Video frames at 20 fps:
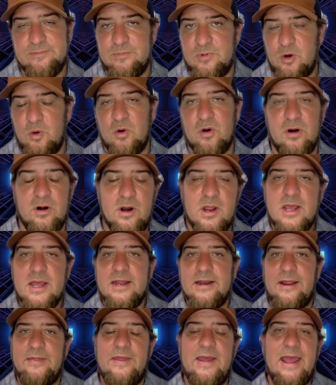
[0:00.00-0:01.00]
nor
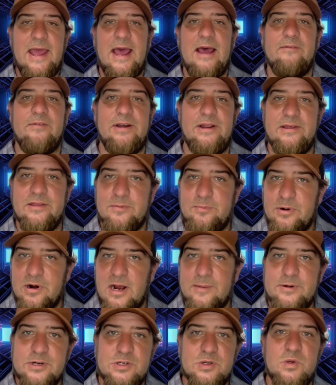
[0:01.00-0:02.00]
did they have any of the
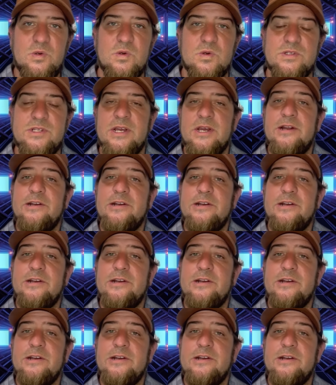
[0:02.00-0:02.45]
proper tools